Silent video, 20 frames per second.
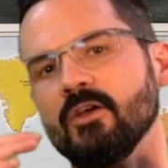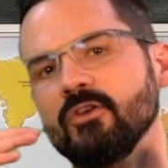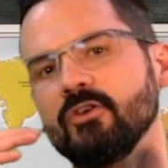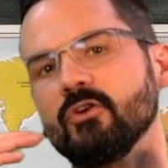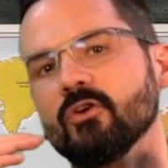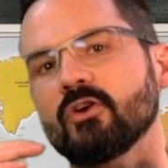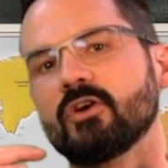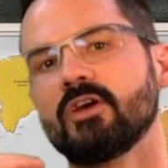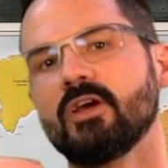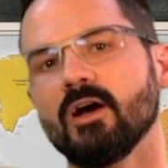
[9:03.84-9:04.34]

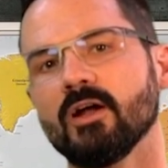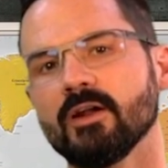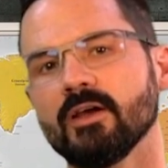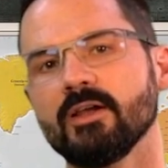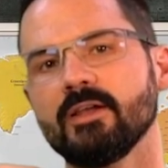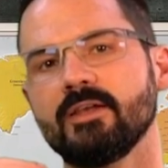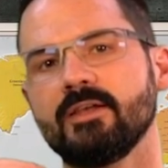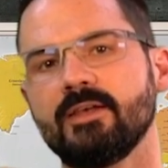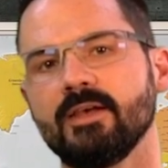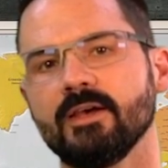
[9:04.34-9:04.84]
You're gonna
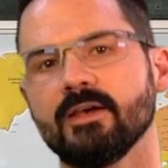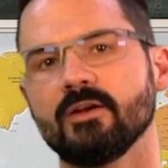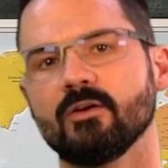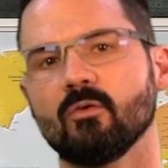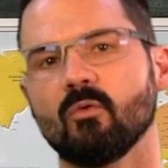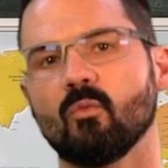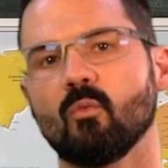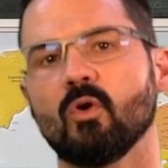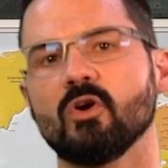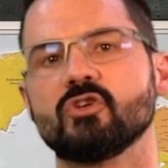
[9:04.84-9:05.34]

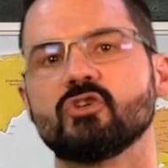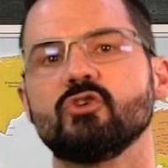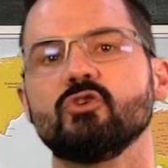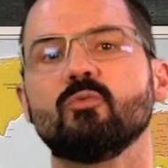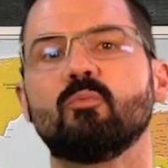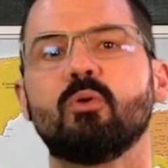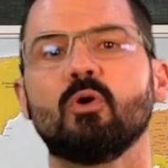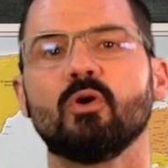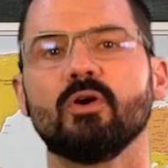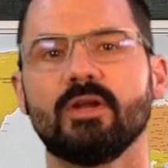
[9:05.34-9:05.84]
get what
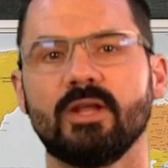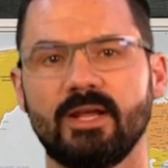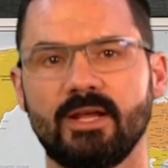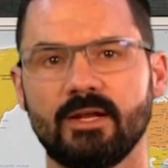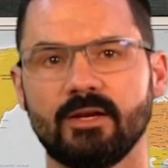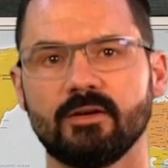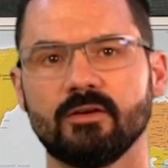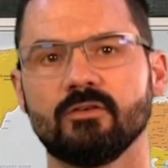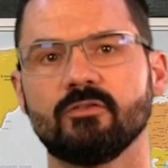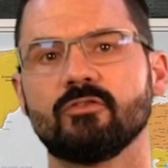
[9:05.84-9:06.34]
you put
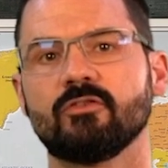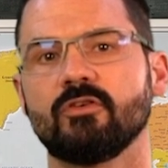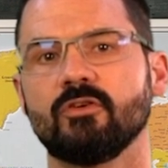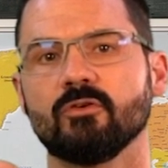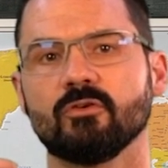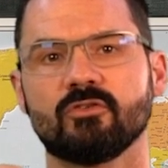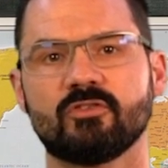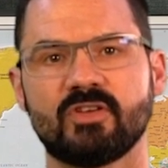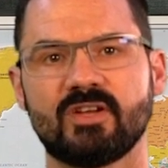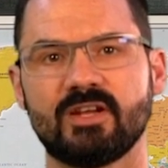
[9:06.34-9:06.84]
in to
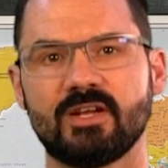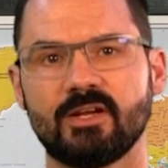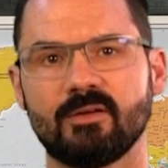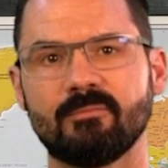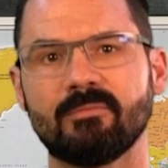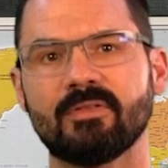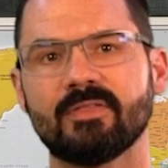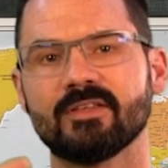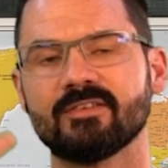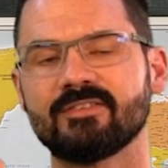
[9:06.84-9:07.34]
your
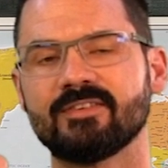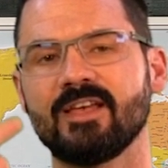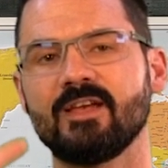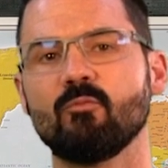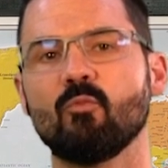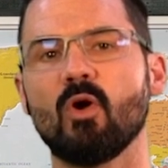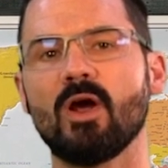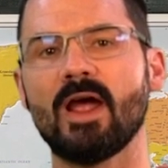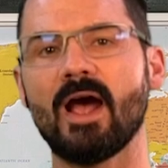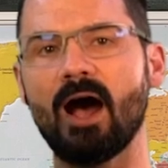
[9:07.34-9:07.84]
team the
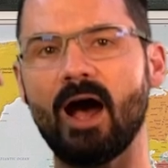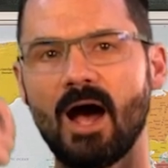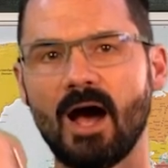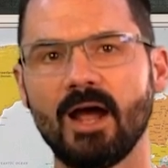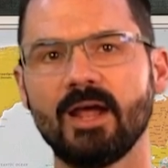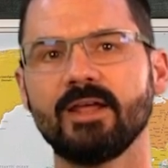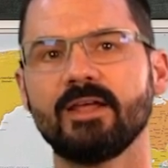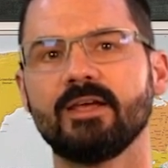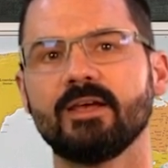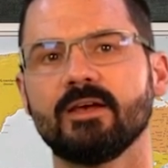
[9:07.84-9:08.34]
same way
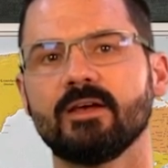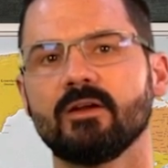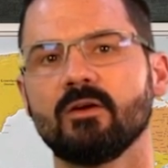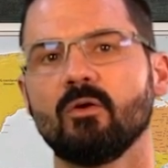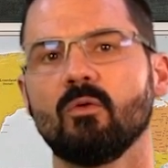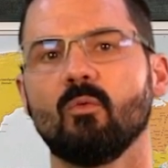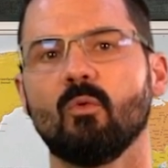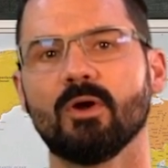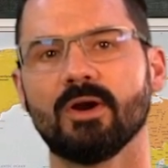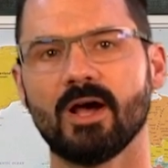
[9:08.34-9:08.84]
I
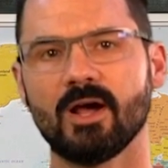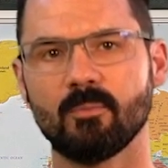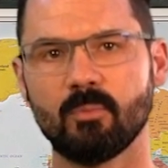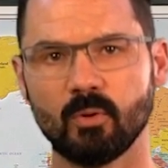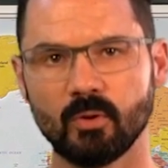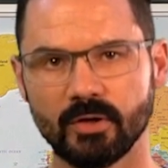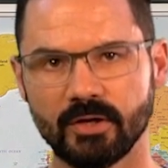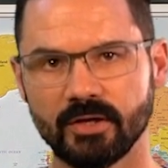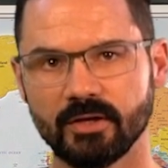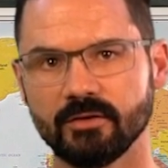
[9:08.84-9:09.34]
get what I
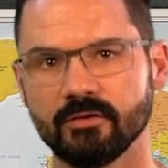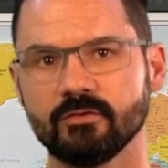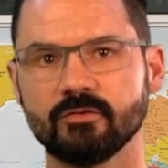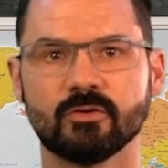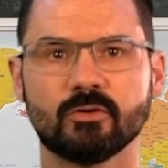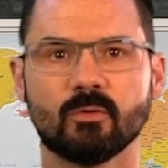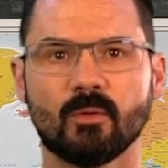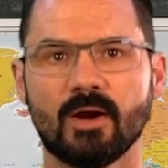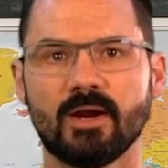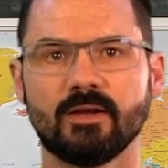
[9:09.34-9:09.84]
put
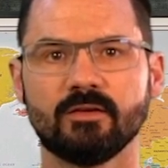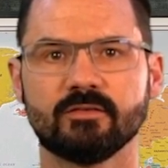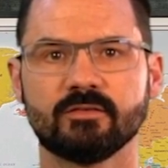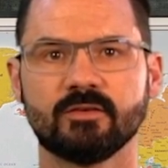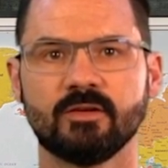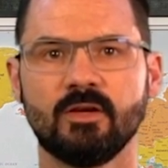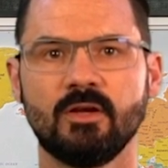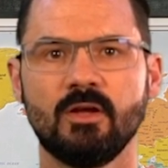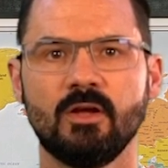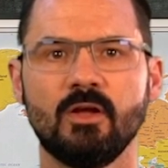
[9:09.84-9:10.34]
into
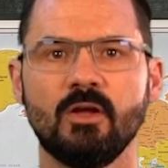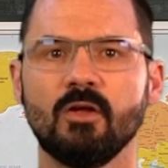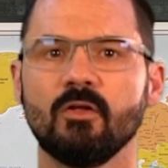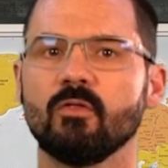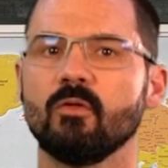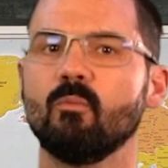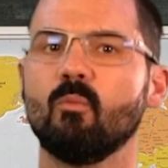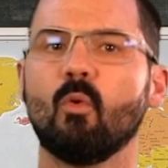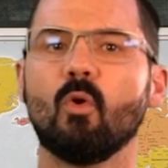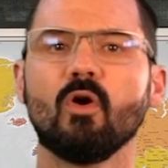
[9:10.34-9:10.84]
Grace.
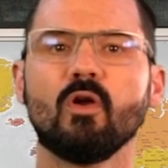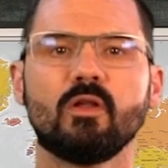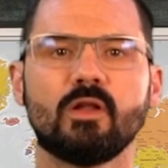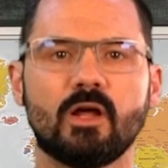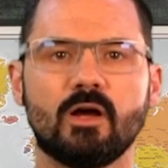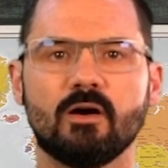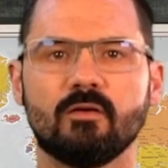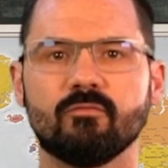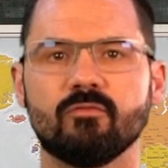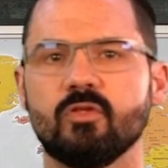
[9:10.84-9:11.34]
The more
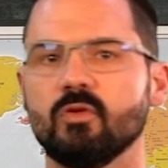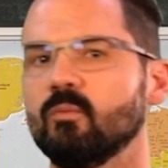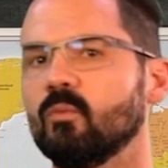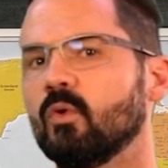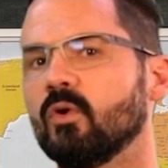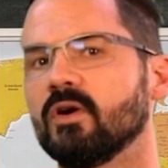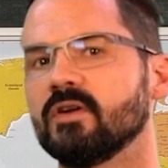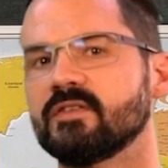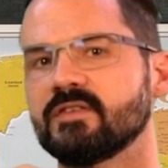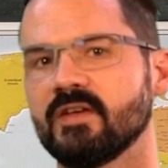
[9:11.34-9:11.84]
love, the
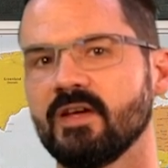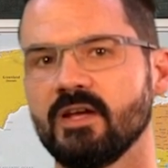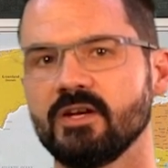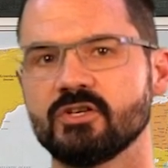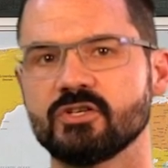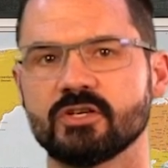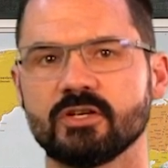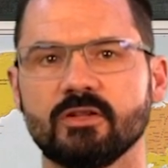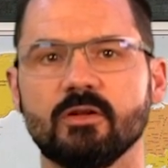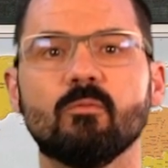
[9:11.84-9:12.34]
more
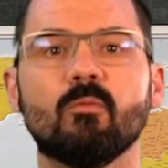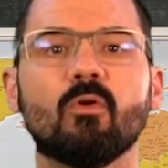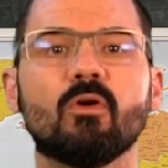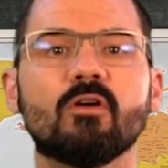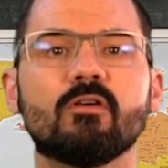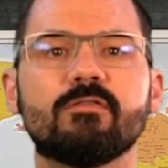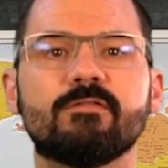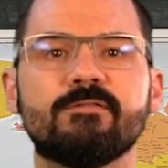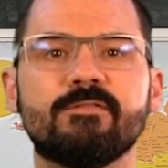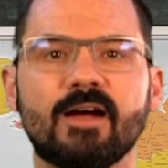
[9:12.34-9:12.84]
attention, the
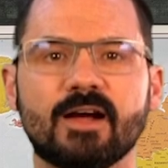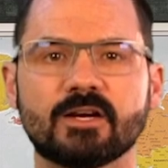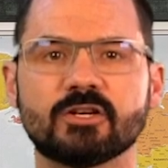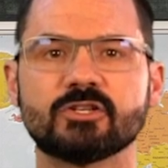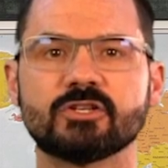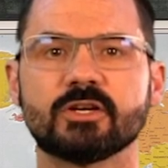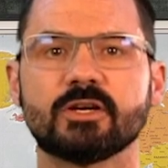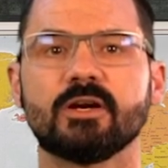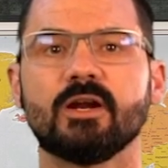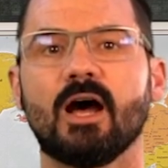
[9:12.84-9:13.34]
more
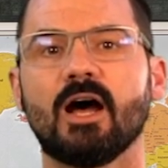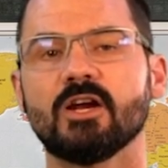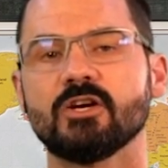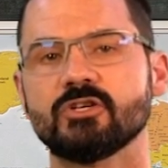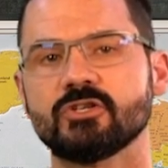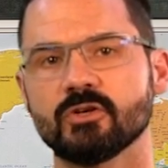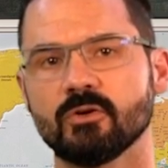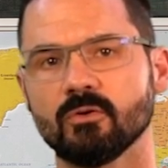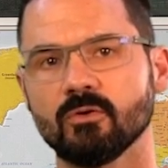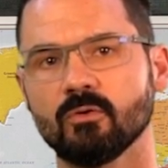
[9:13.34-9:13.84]
affection I
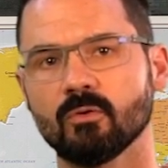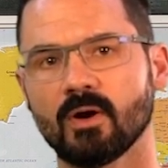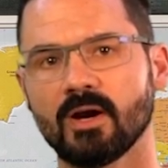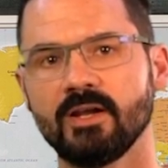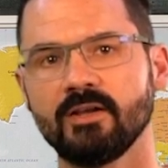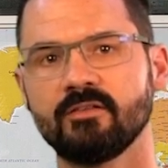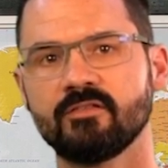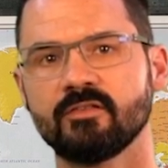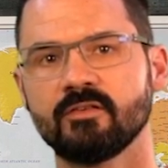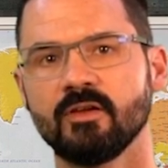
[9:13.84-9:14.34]
show
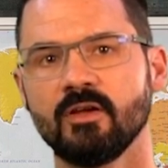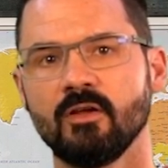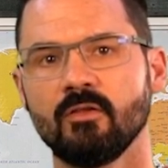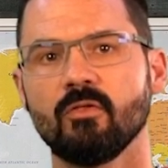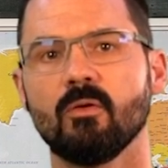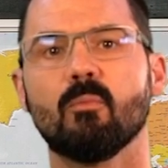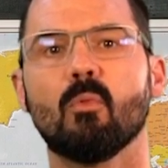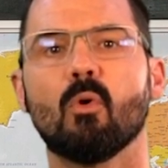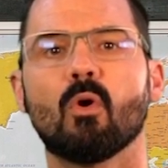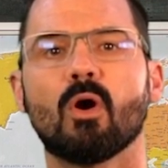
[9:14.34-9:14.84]
Grace,
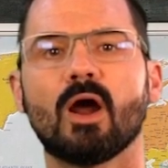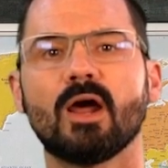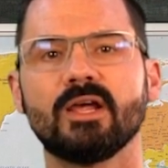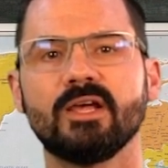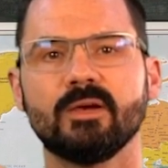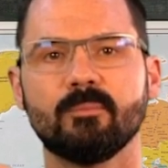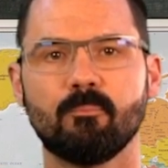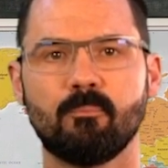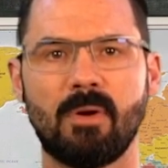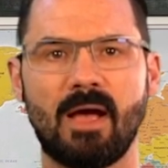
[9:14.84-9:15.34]
the more I
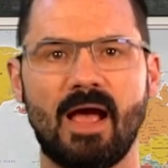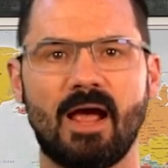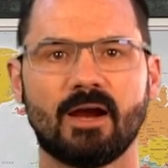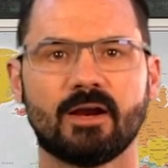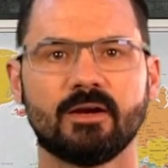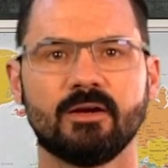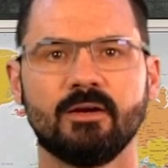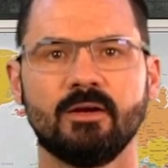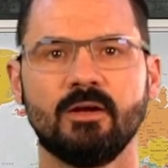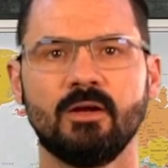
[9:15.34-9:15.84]
get
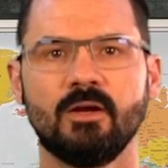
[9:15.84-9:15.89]
back.